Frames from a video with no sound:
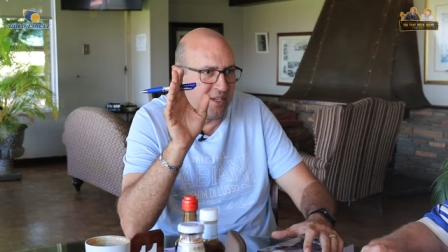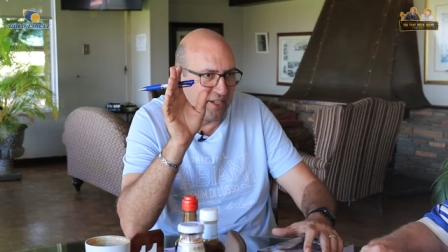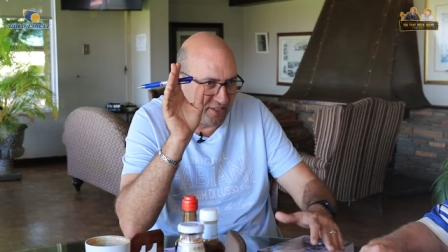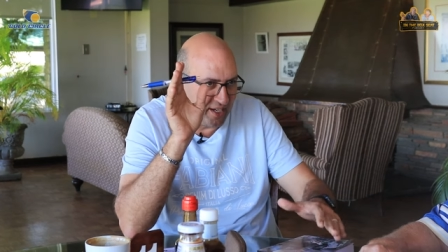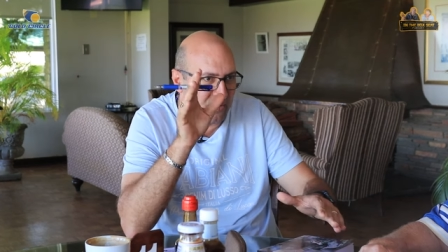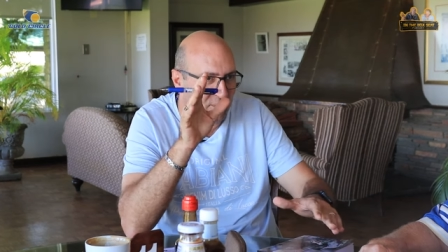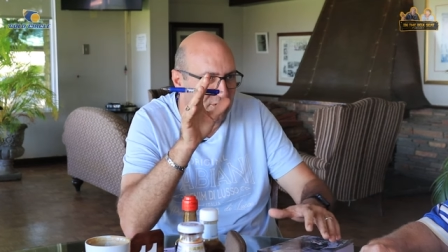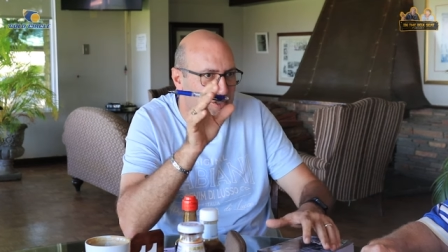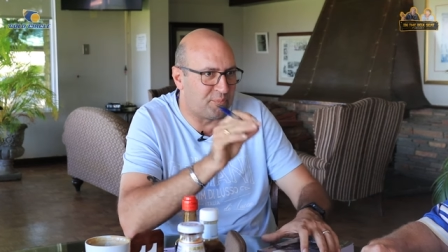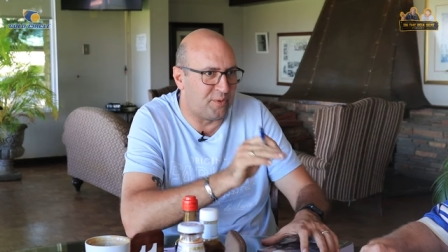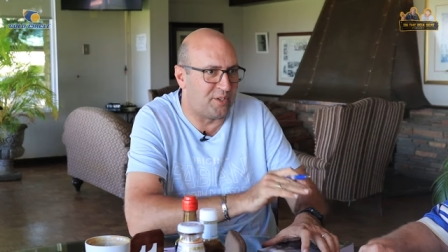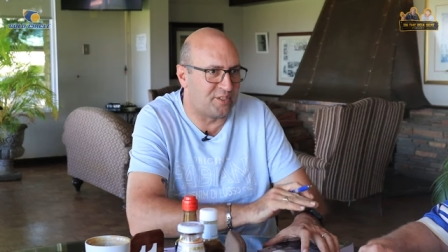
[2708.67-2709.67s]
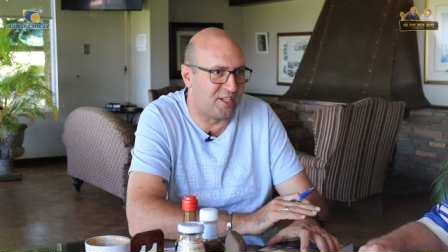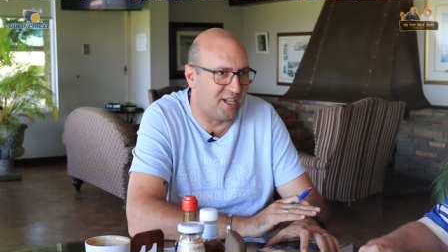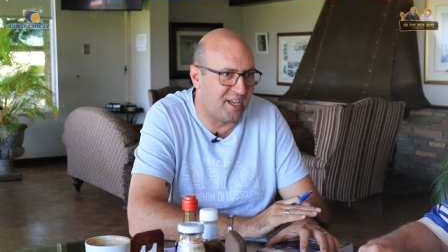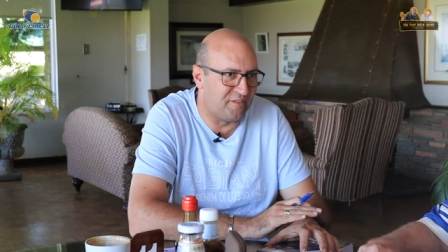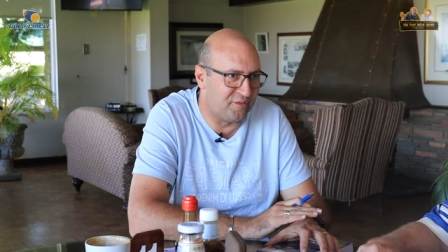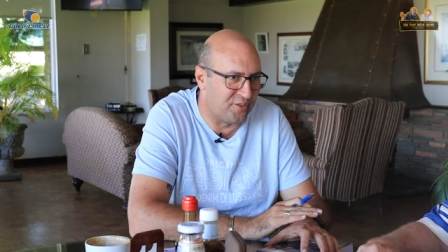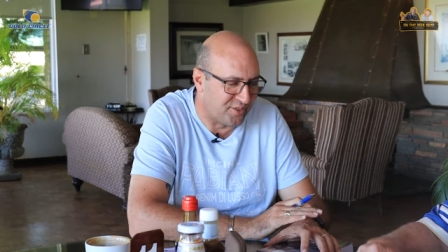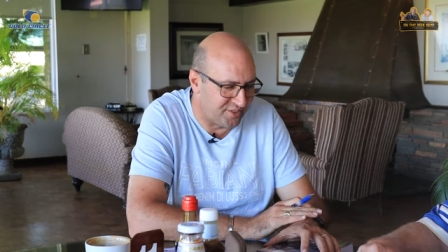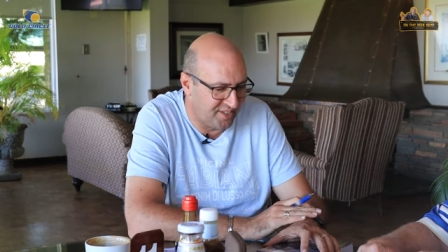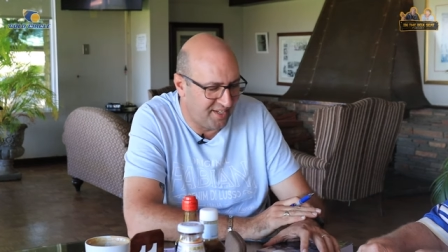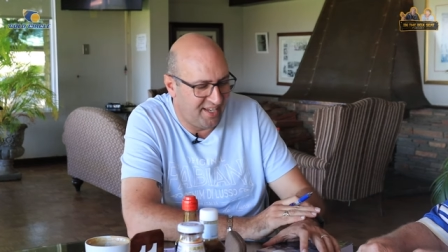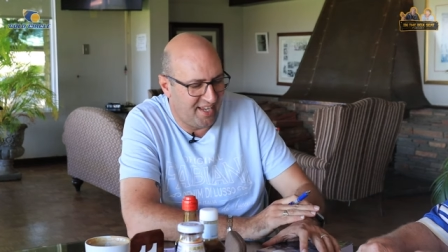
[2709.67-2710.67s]
we had to get horses past the line
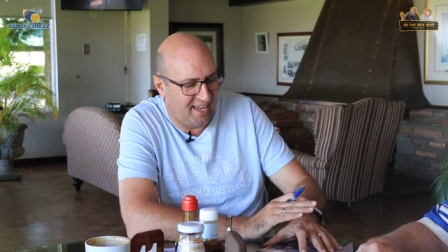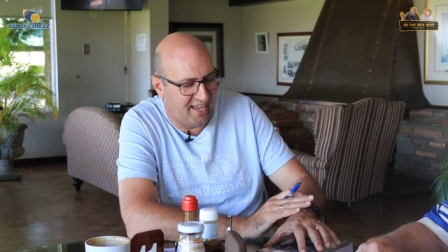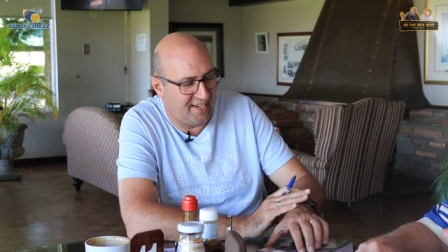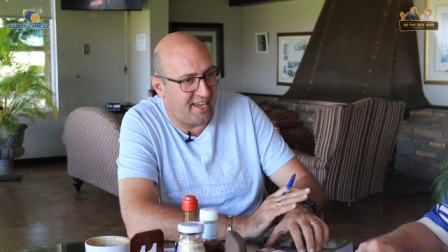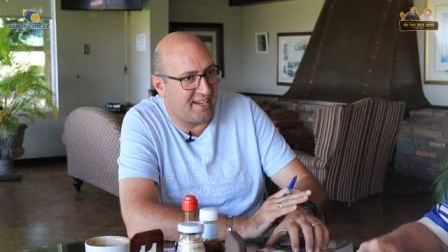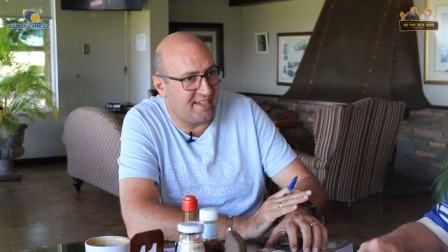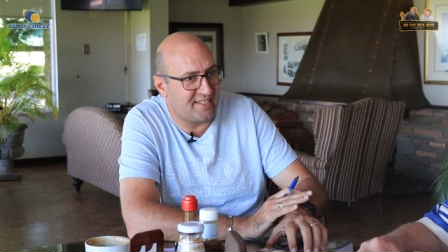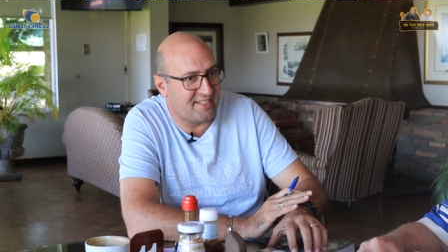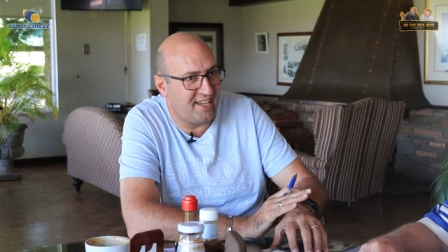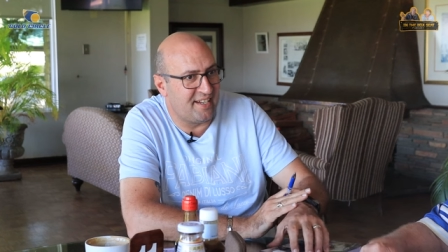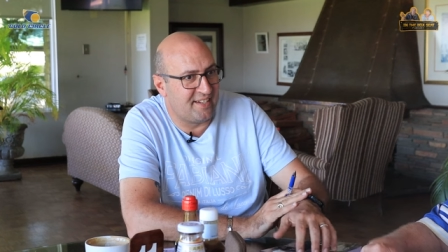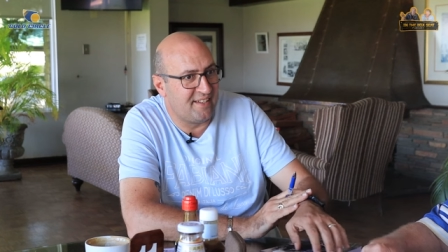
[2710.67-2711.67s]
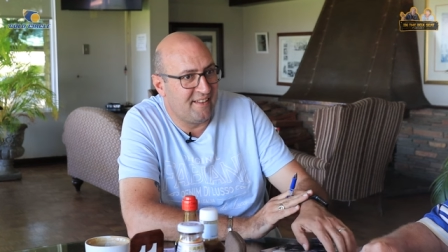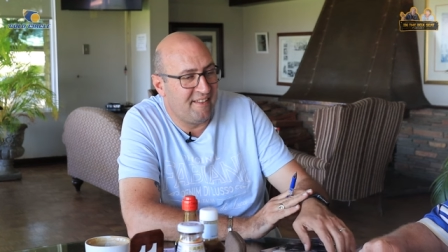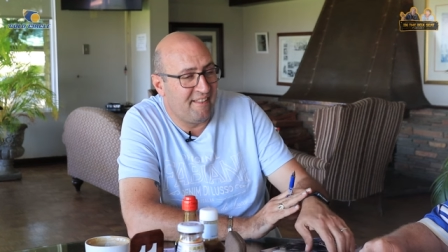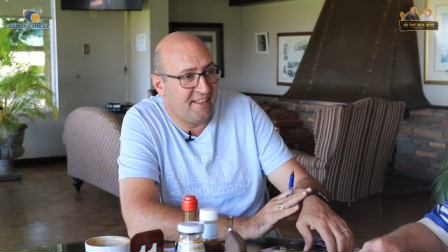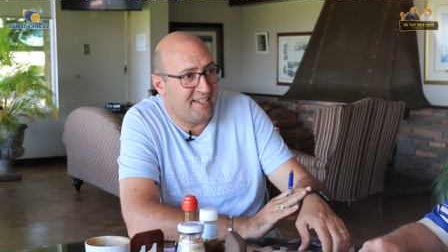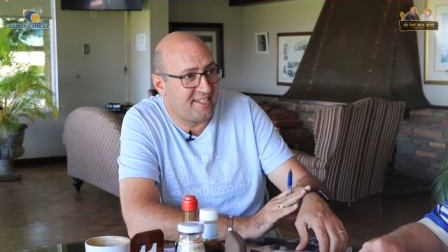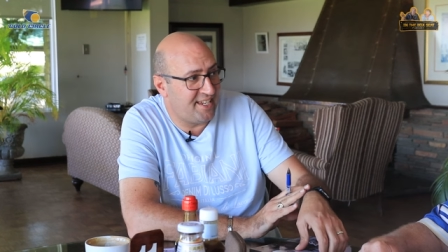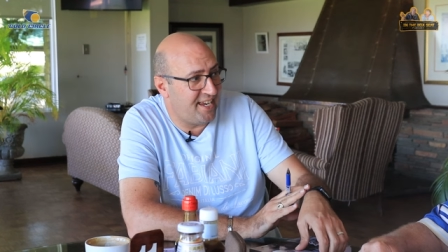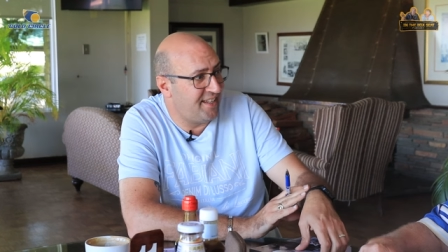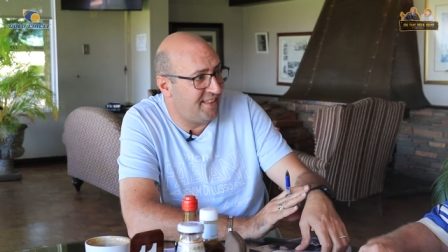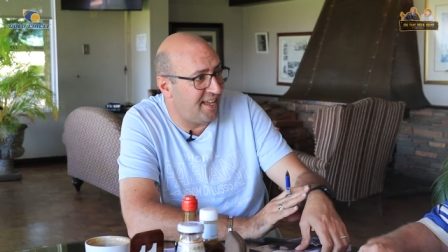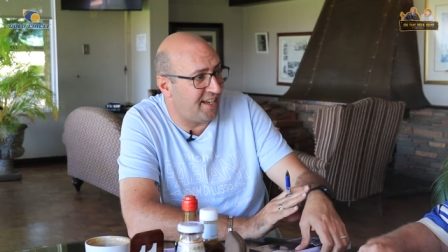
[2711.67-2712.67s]
first. Oh, and, he, and, he, said, he
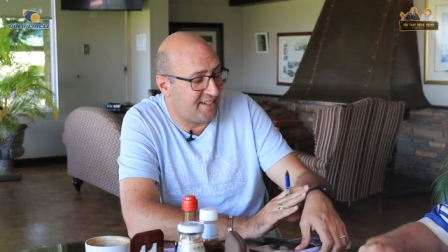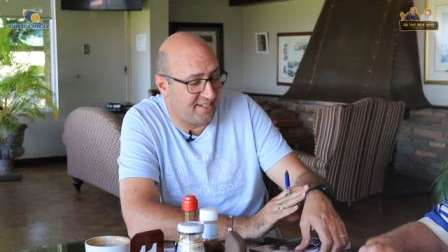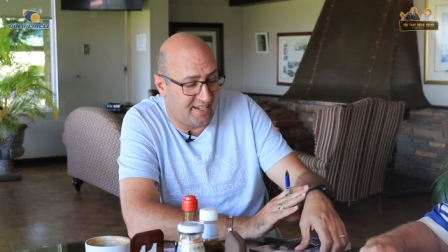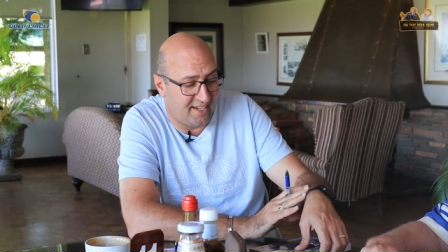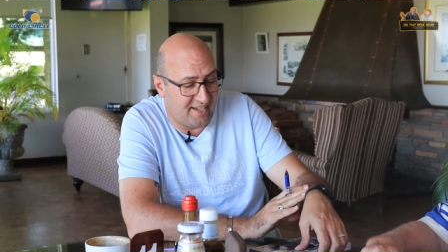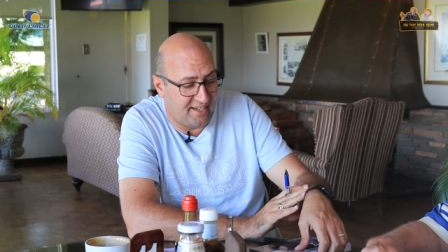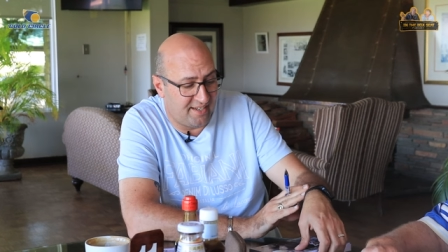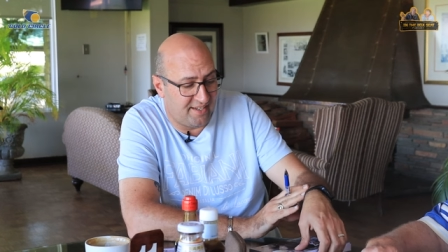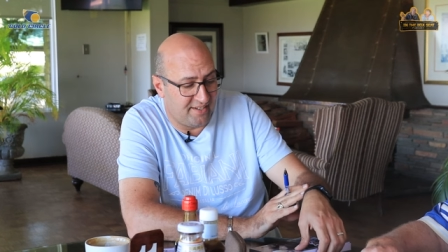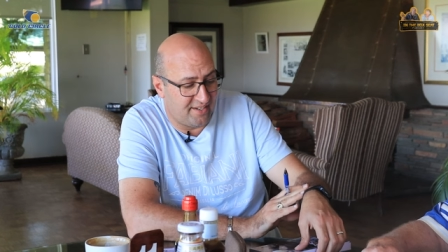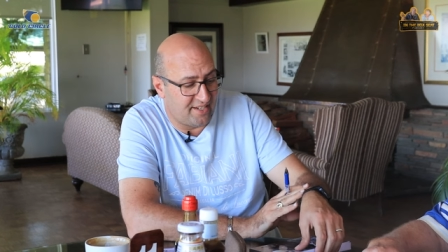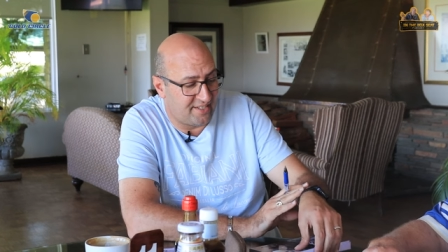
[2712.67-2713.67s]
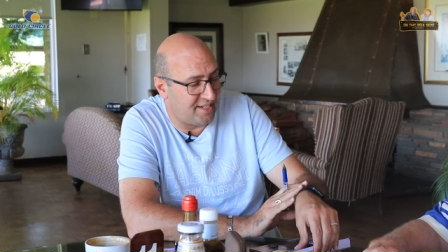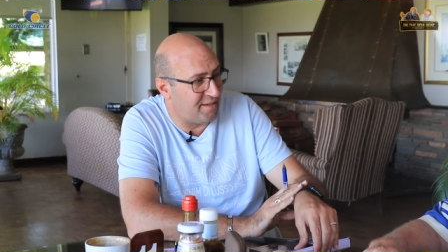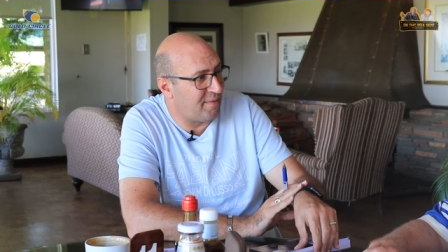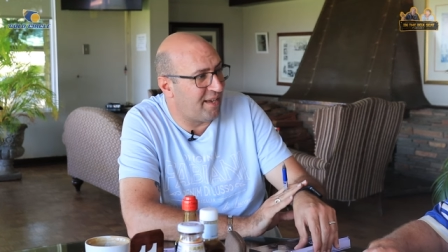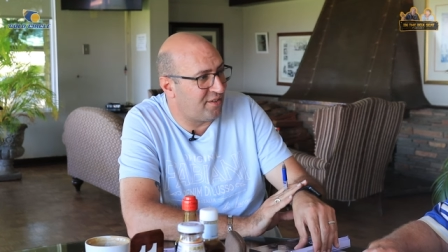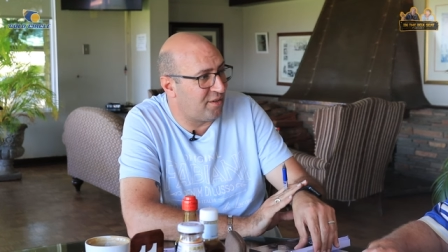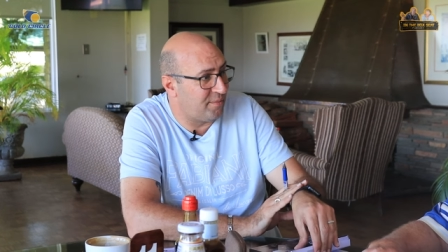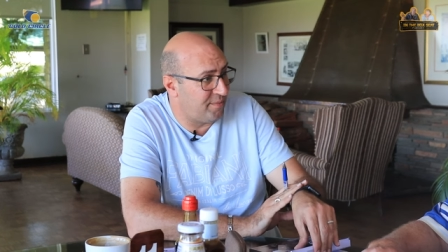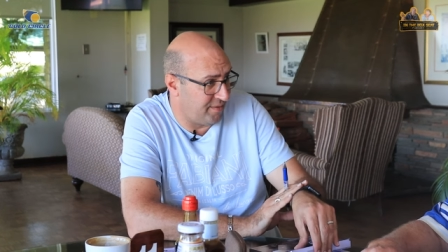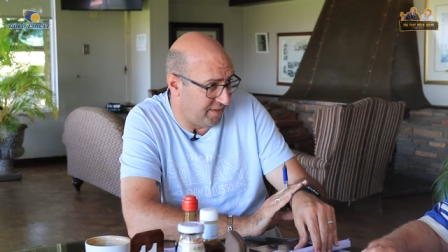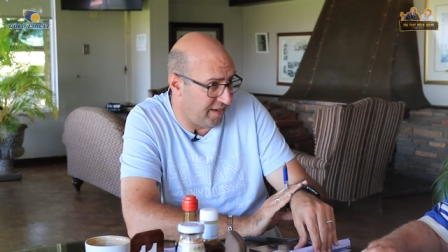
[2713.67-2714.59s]
said that uh, you know he said it might not be.